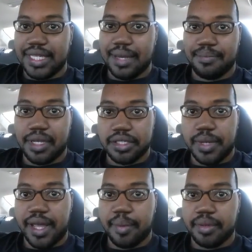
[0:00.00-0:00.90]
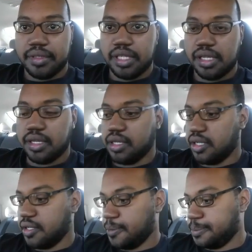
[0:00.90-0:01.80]
yep, that's what happened.
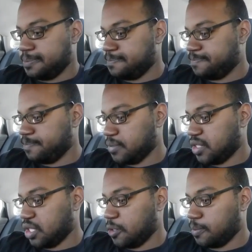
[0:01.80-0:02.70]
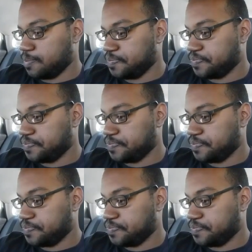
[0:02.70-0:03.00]
So